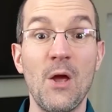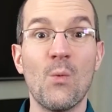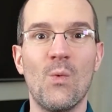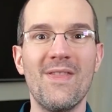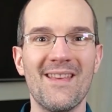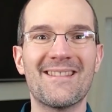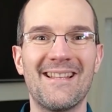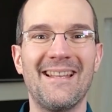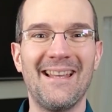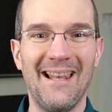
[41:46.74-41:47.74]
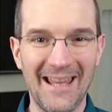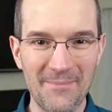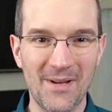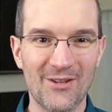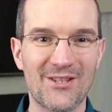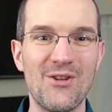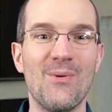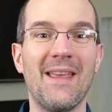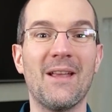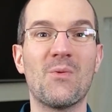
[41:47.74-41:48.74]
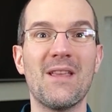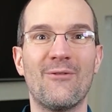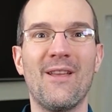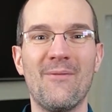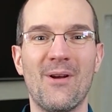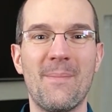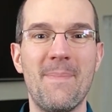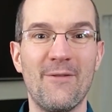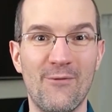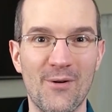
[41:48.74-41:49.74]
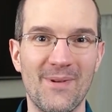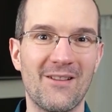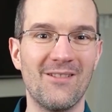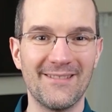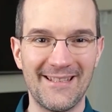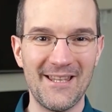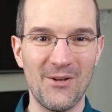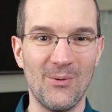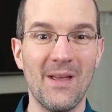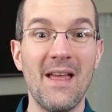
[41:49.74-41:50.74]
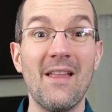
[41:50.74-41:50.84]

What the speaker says: With that said, let me ask you a quick favor before we continue.